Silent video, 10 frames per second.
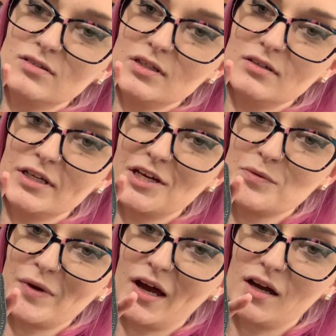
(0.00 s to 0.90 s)
little
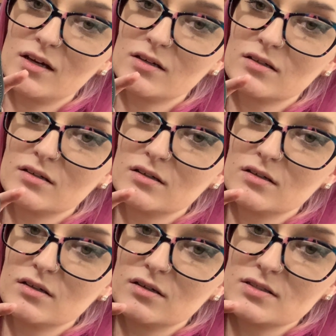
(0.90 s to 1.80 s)
handbag.
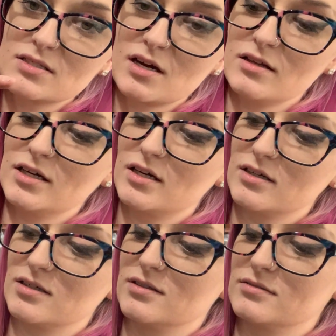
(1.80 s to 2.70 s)
It's got like
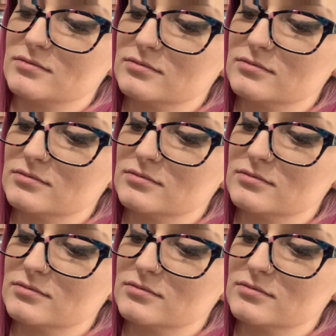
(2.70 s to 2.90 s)
a